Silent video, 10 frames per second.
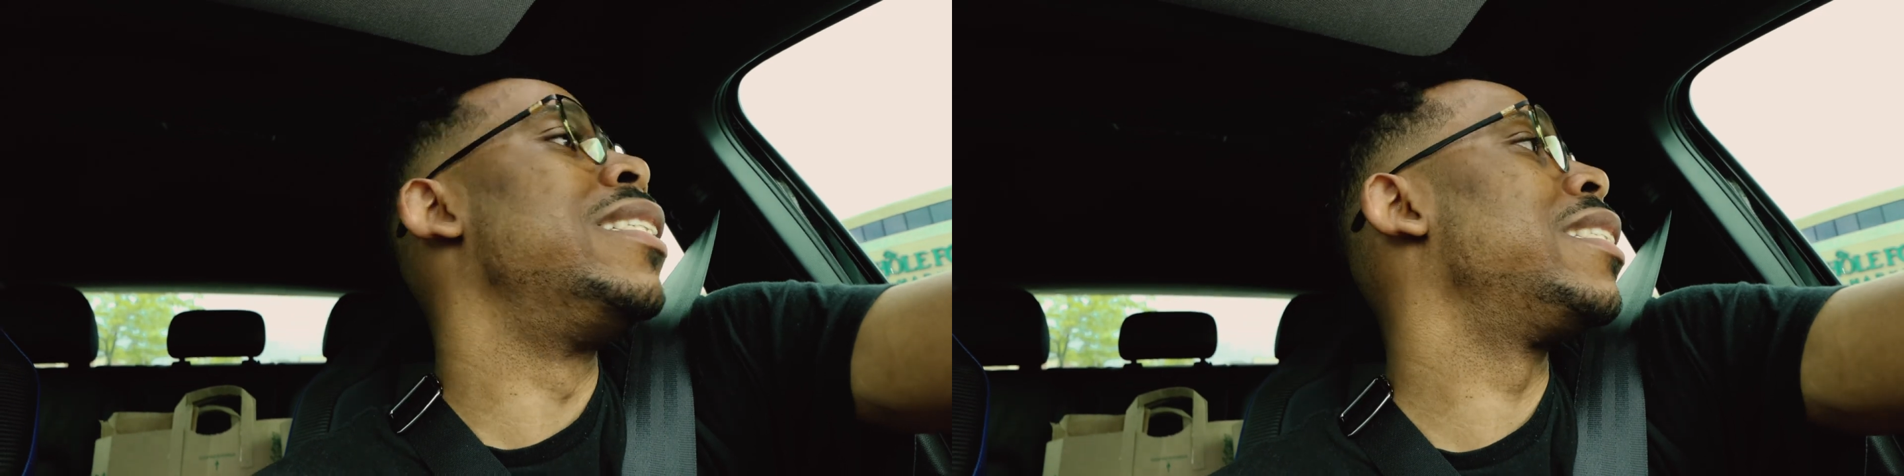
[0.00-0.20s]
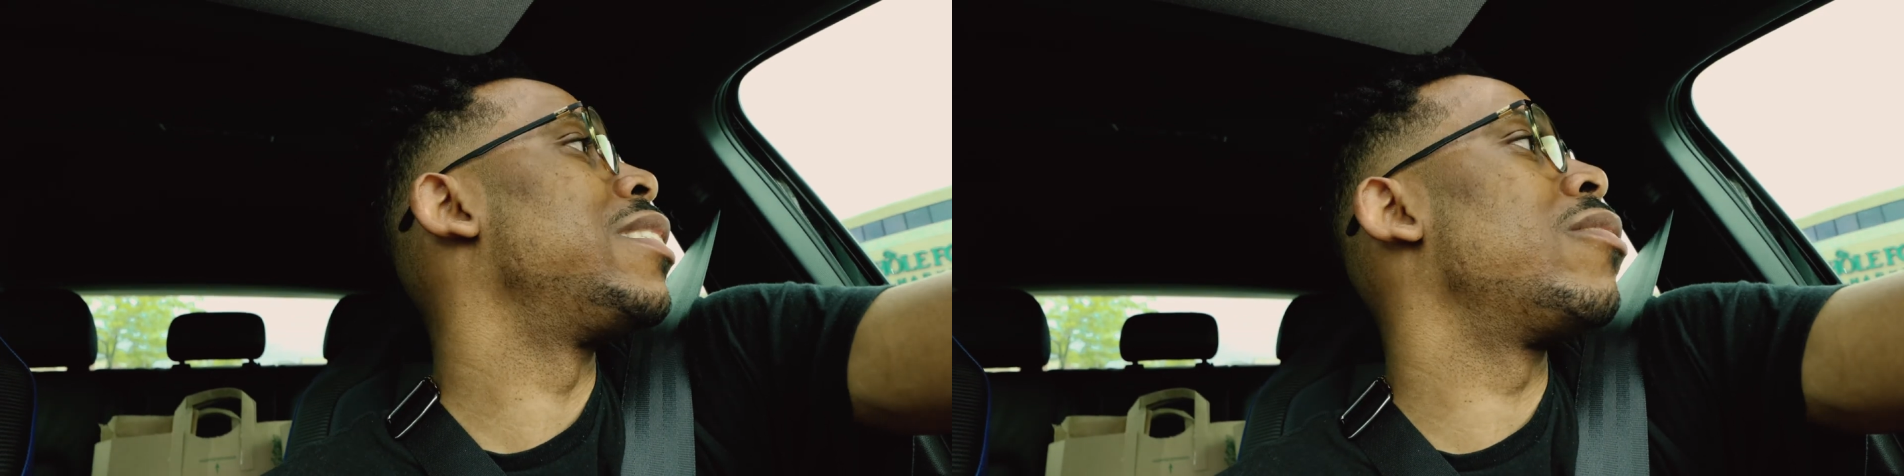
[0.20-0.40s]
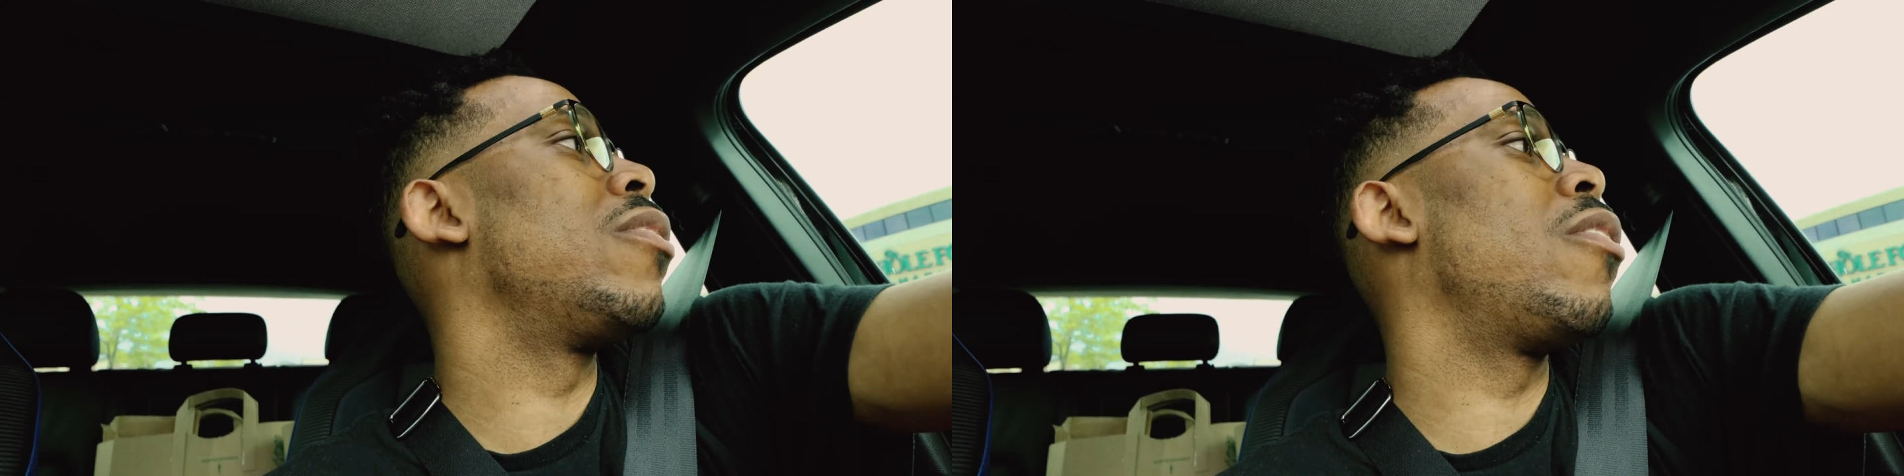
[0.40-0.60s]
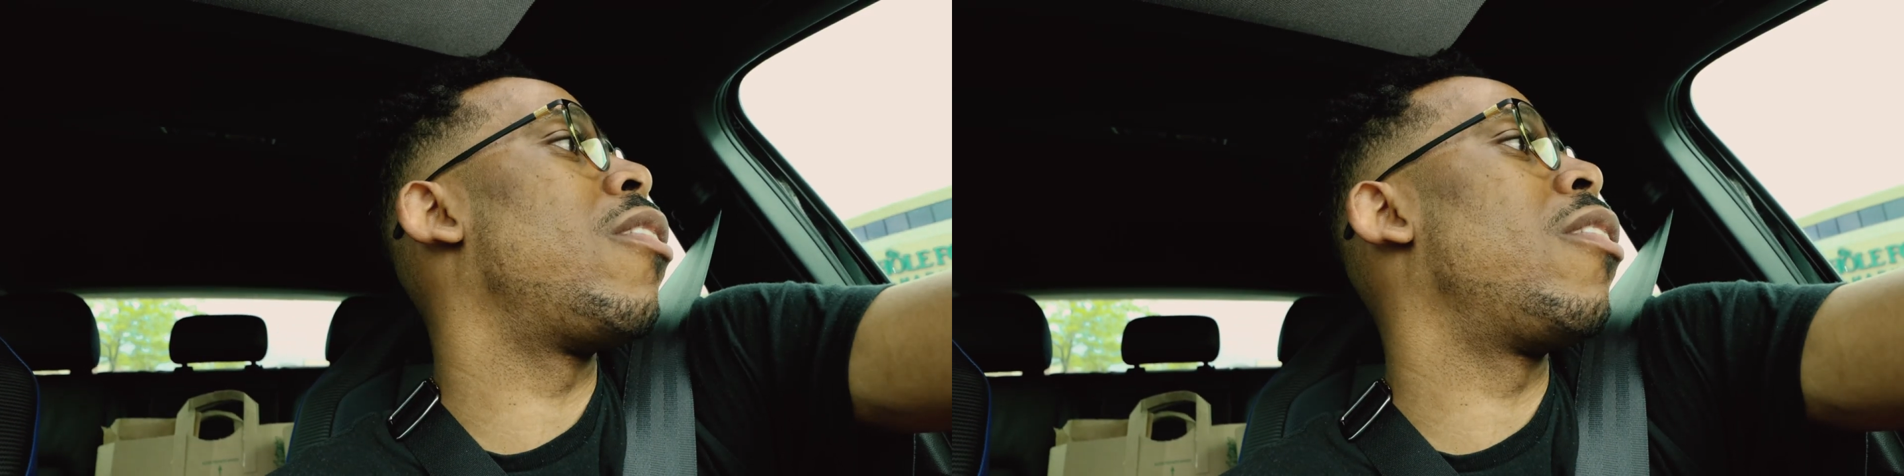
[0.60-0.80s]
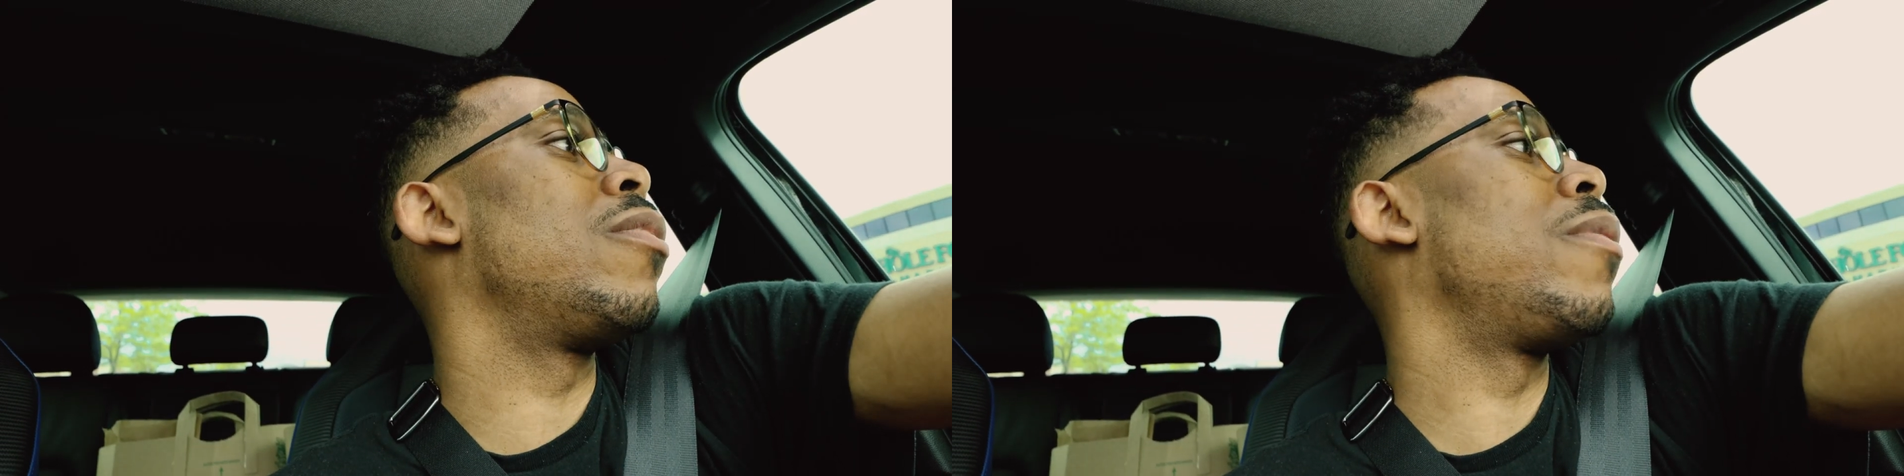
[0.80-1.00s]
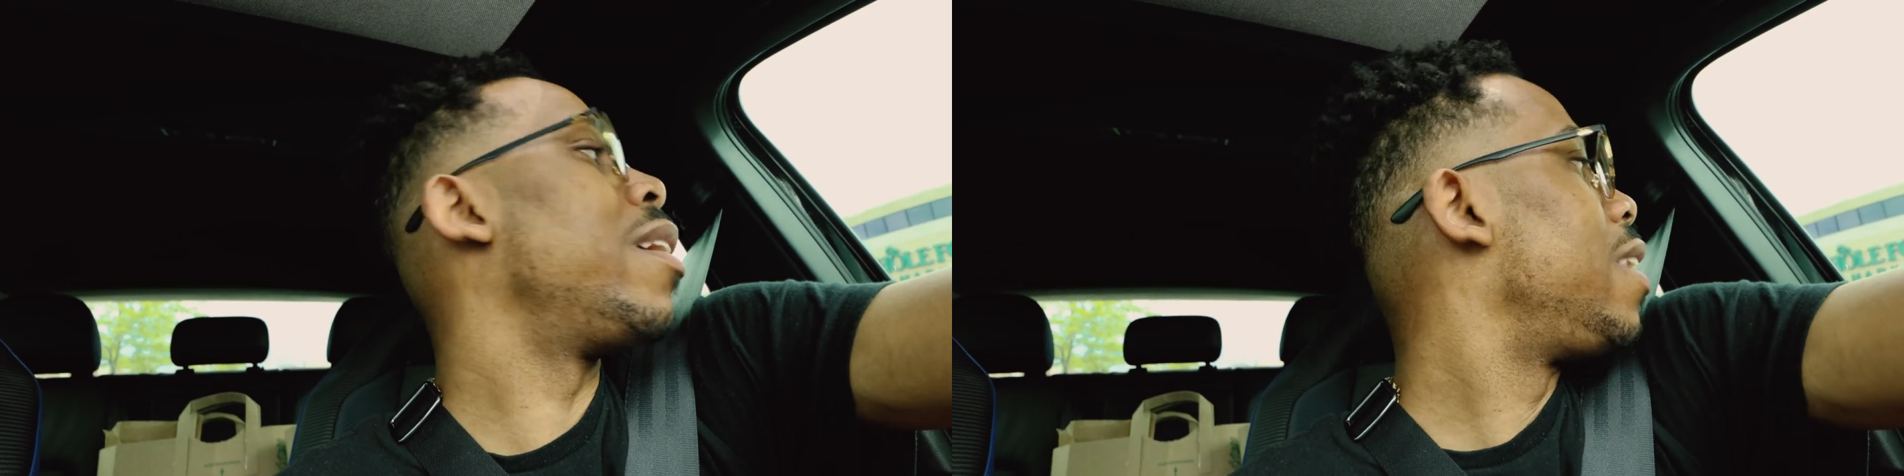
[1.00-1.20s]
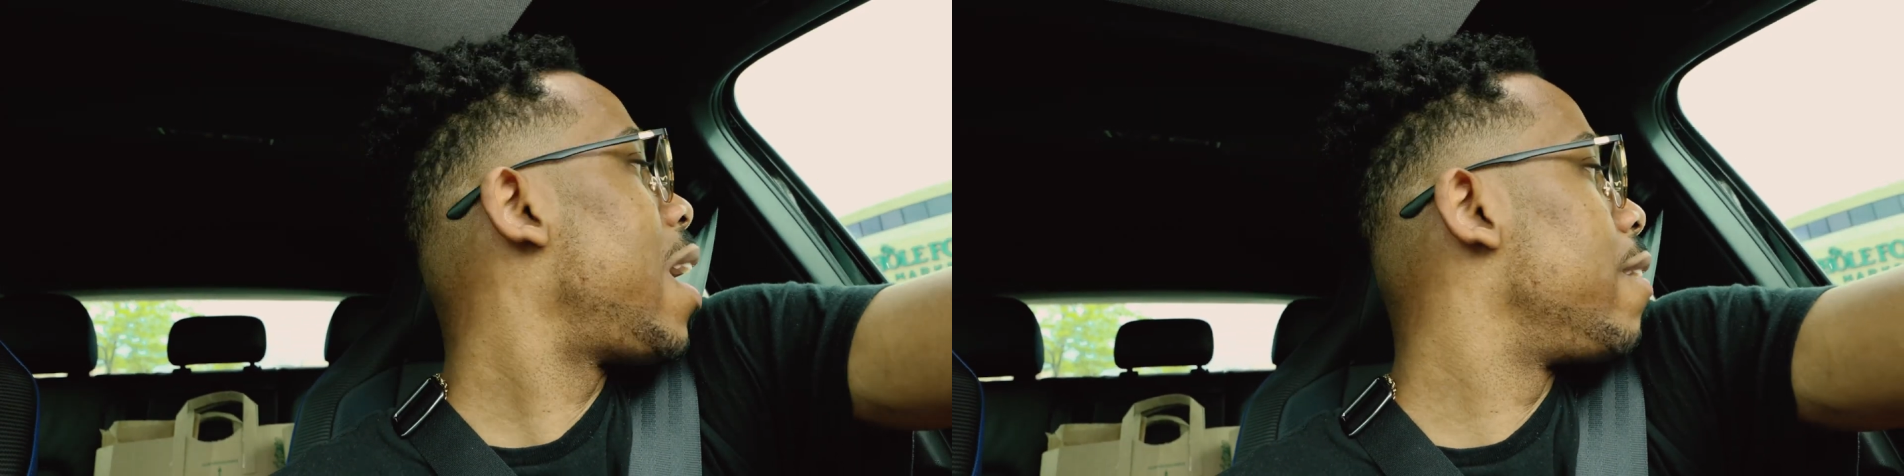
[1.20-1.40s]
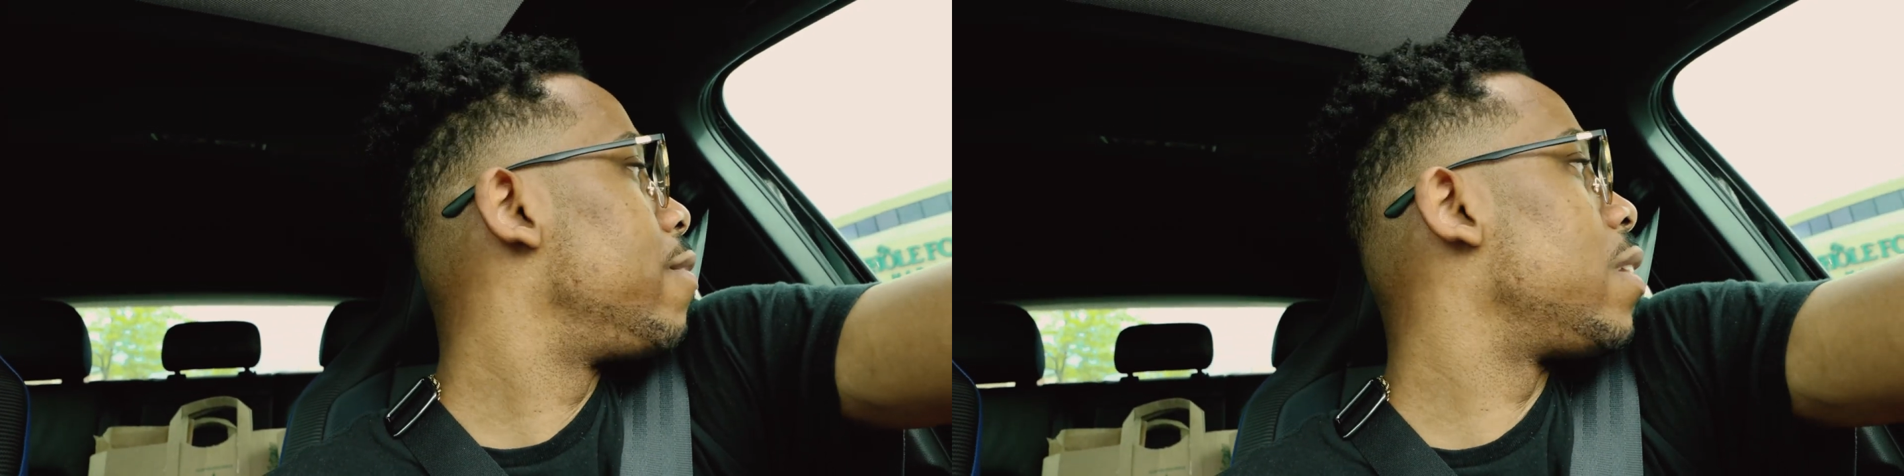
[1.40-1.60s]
just all around life.